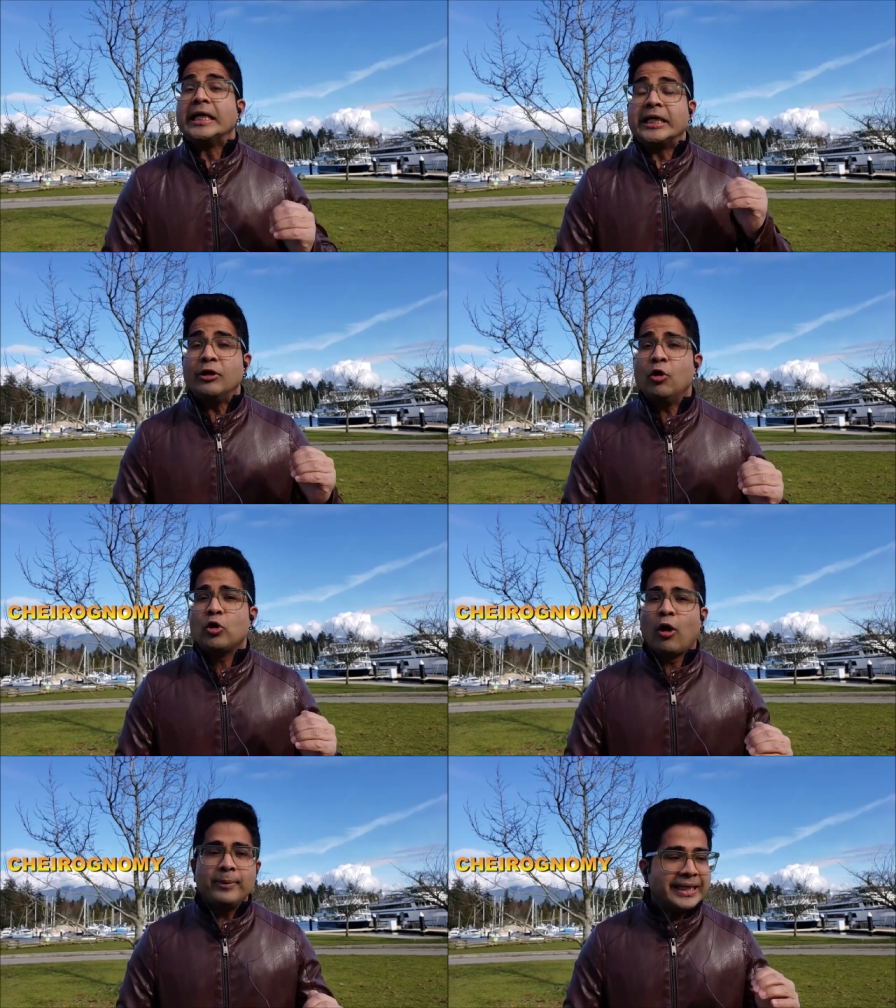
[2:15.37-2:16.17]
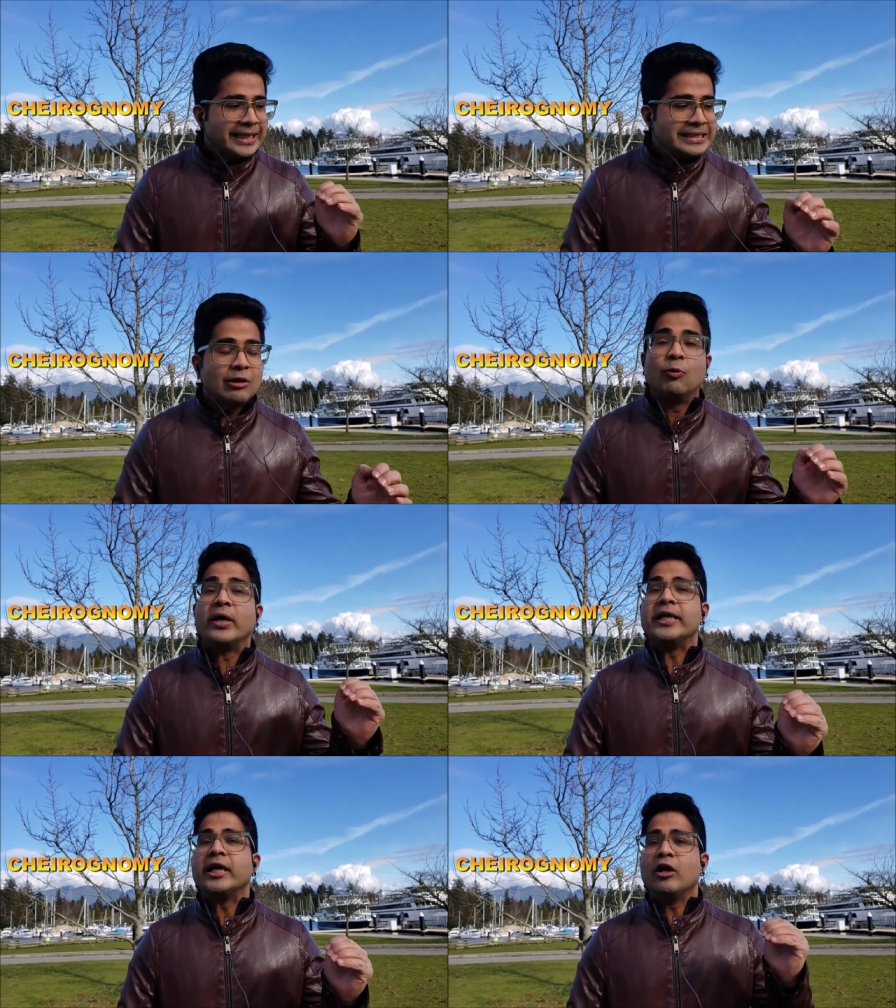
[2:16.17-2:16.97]
chirognomy is a
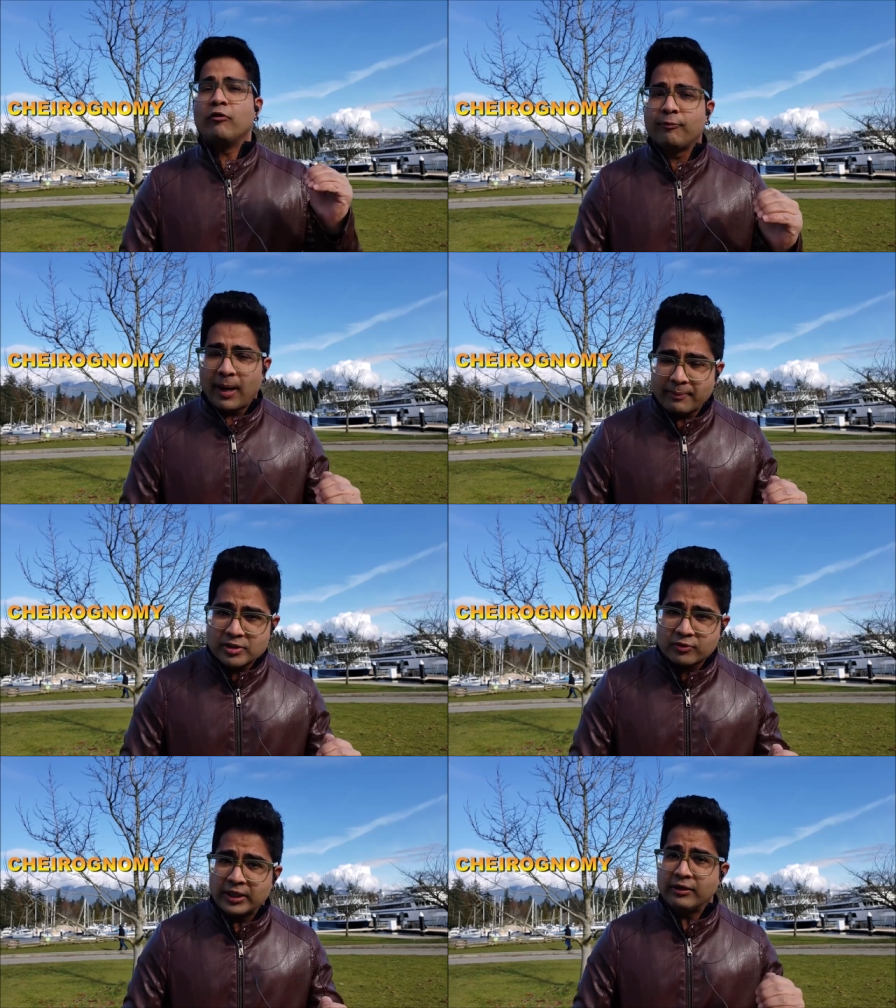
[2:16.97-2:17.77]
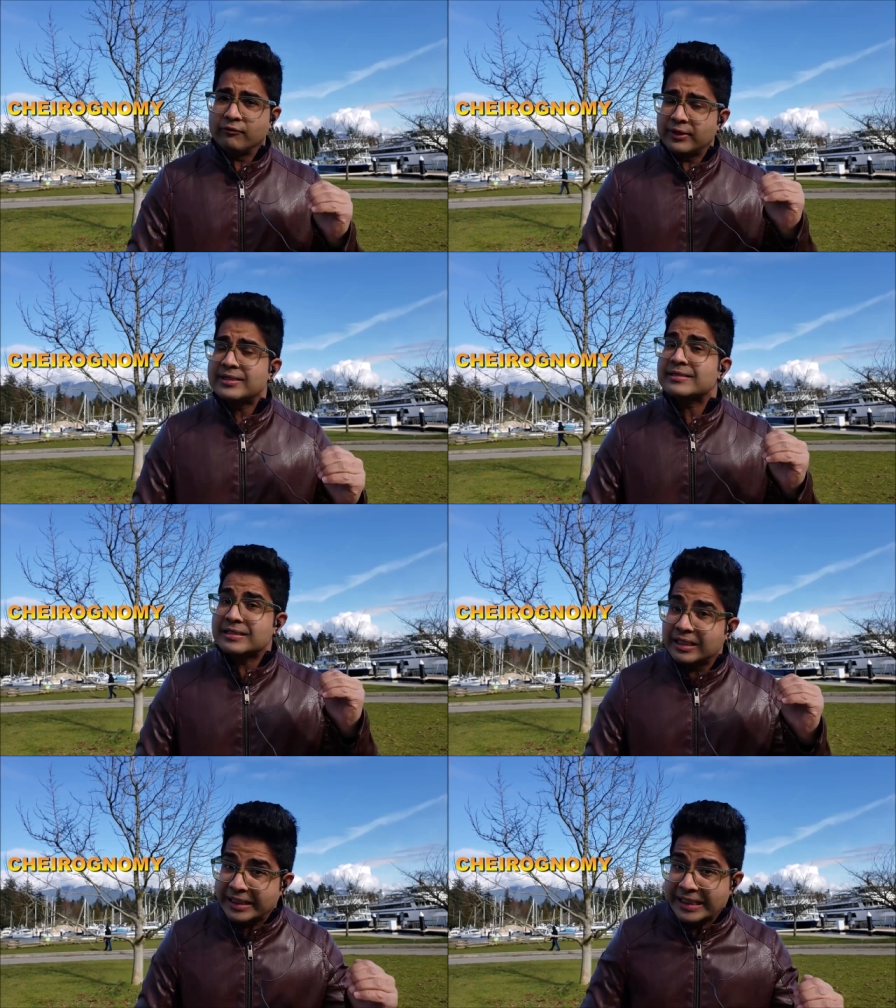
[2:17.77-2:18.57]
vertical of palmistry which
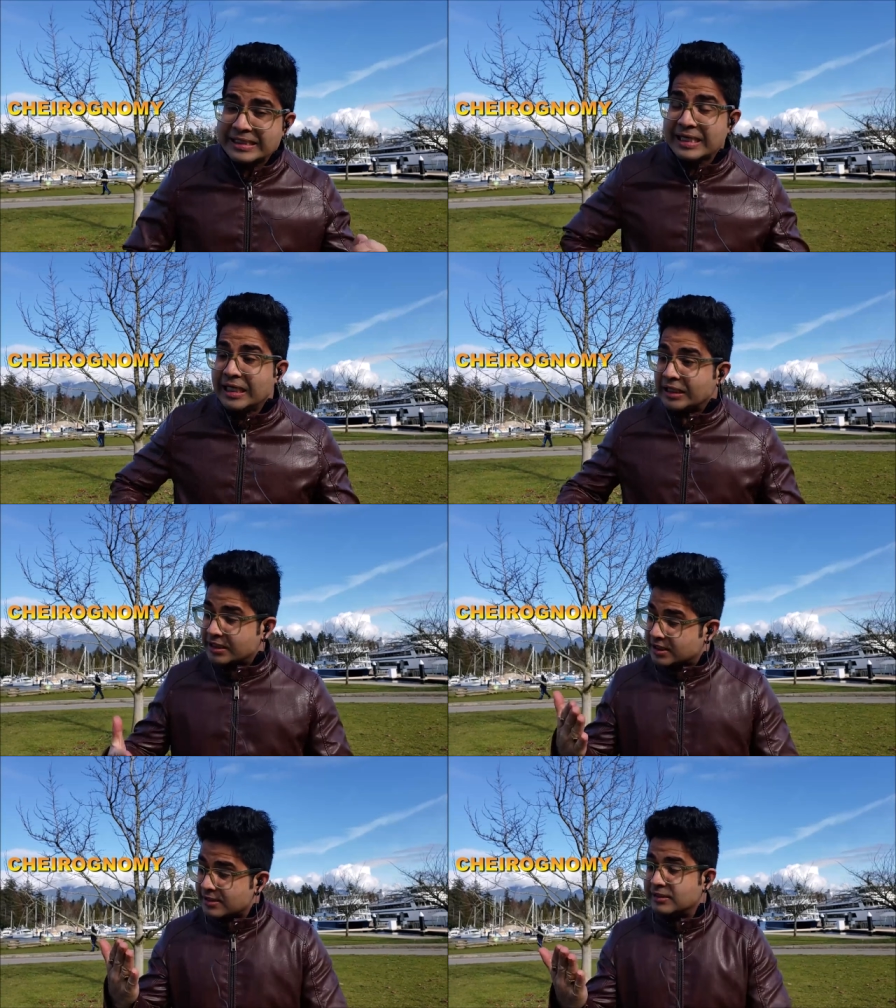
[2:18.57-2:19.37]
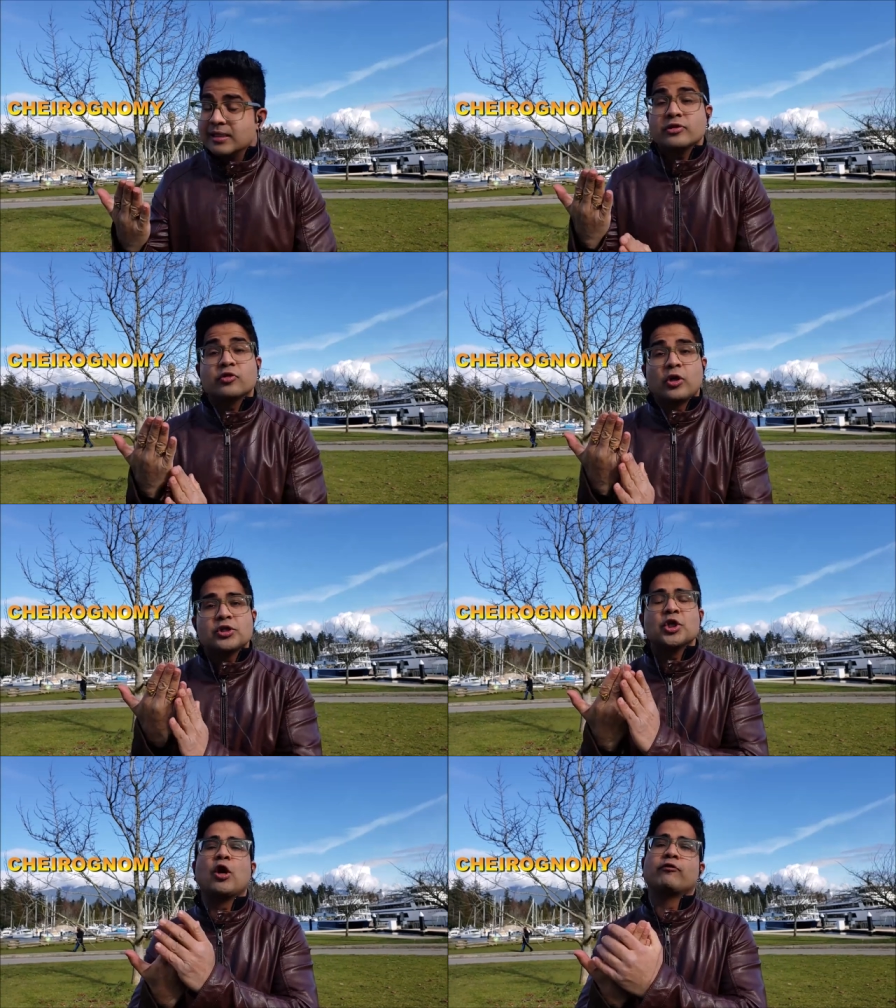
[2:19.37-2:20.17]
studies just the
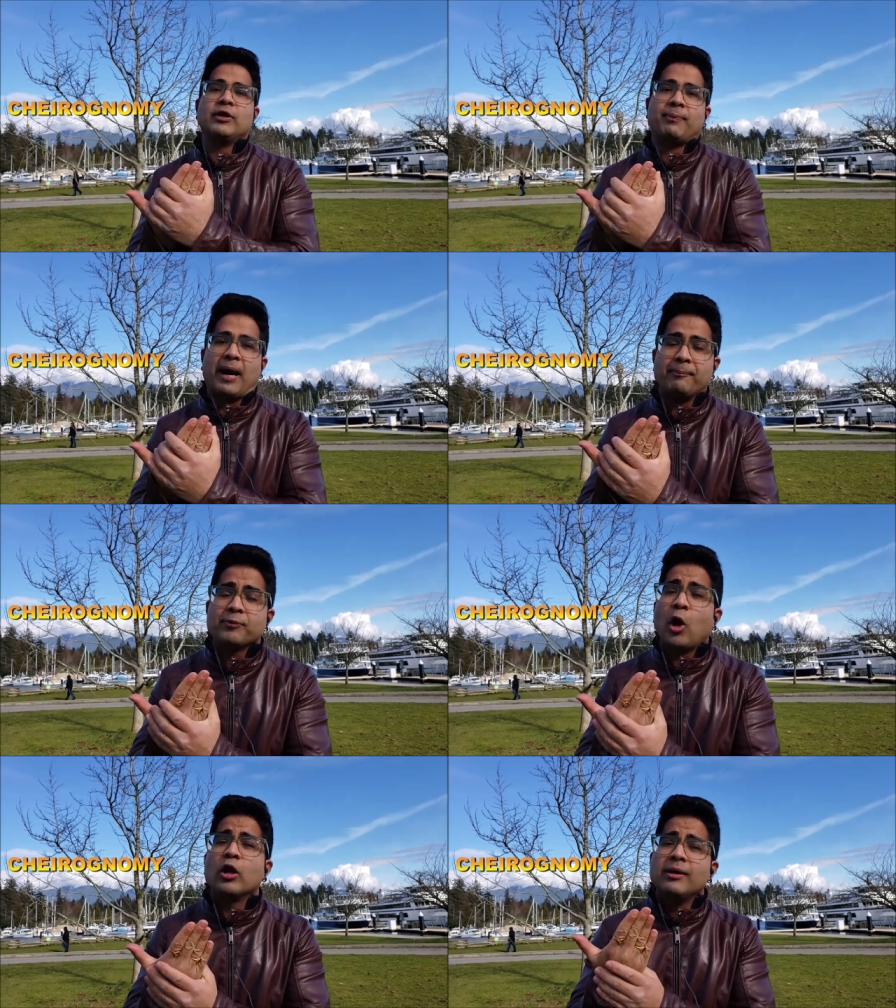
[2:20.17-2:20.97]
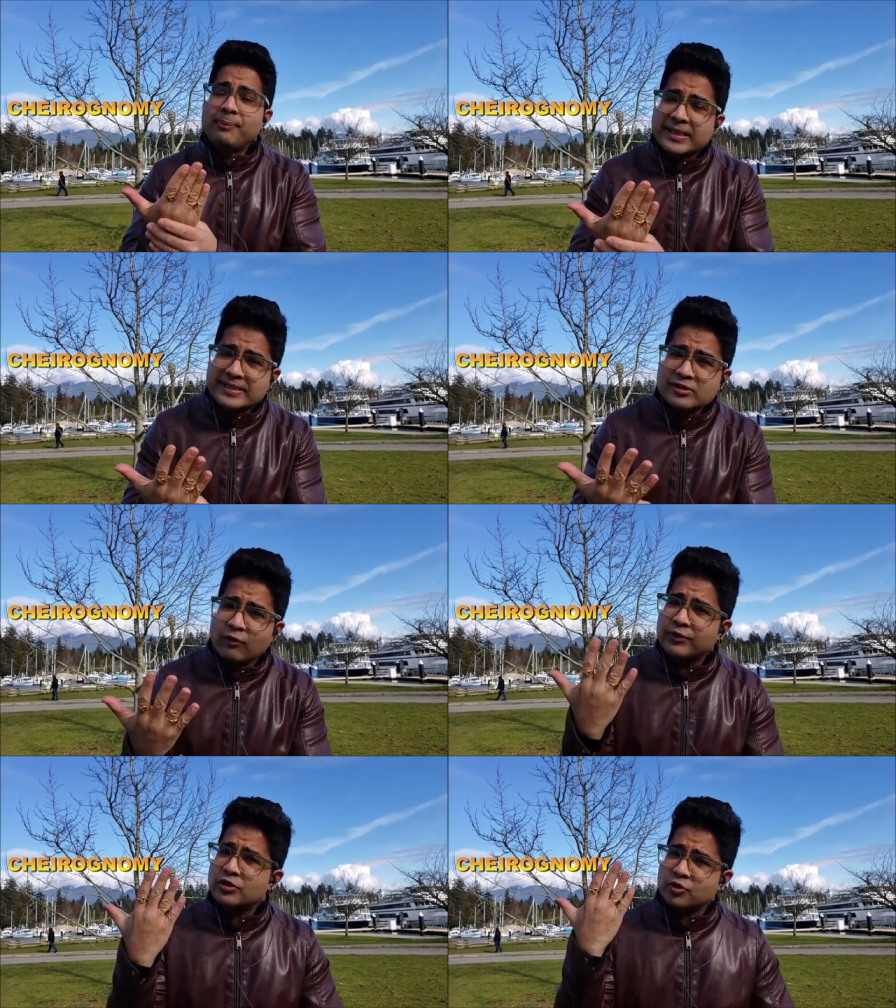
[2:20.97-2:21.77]
structure of the palm. On the basis
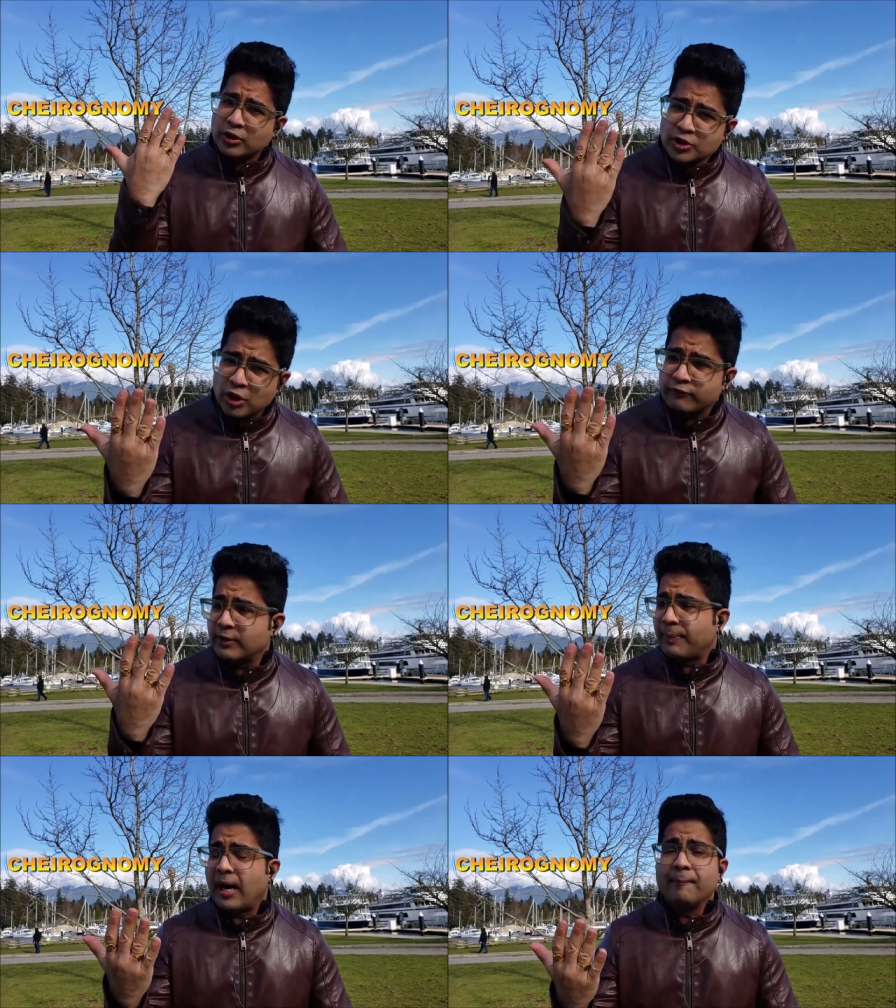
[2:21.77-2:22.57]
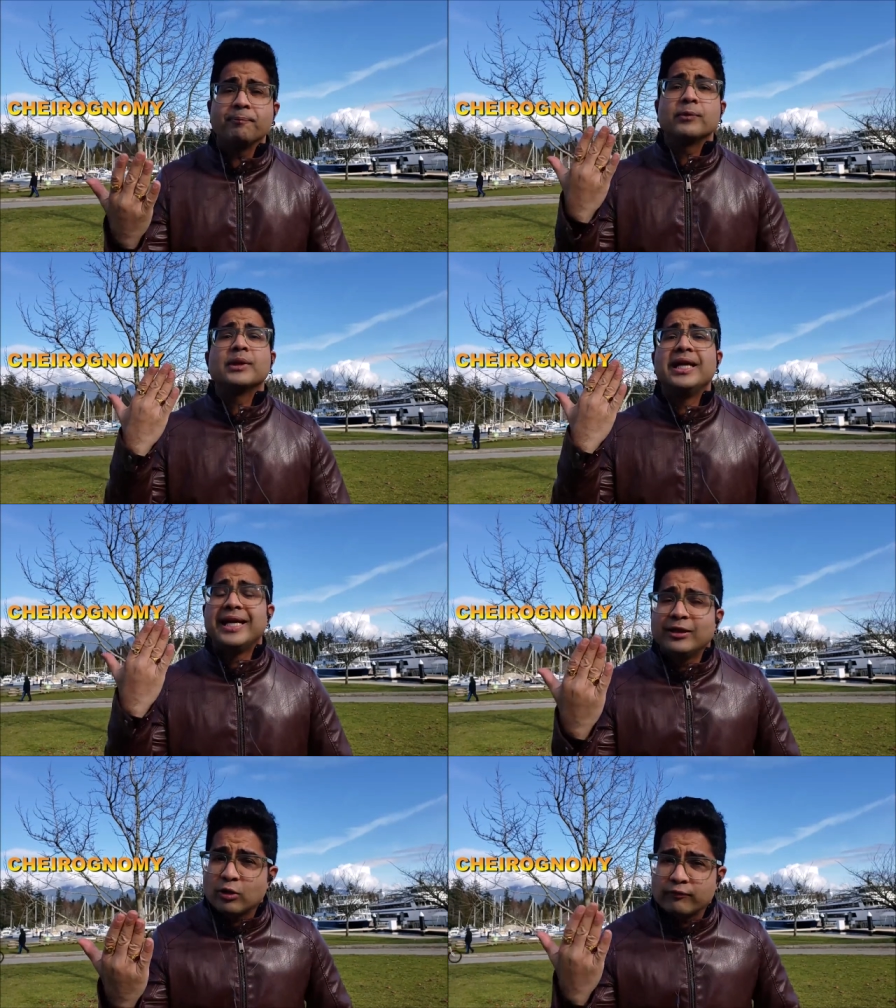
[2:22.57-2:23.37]
of the structure of the palm, the
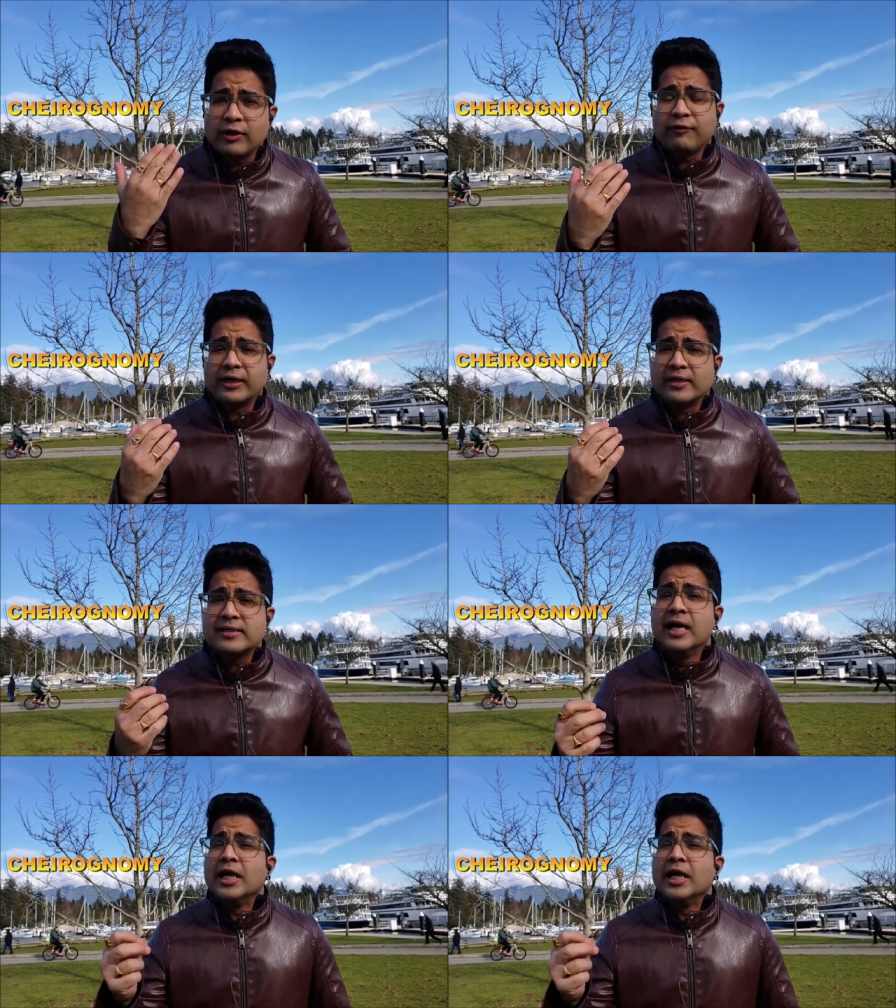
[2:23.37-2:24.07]
length of the fingers,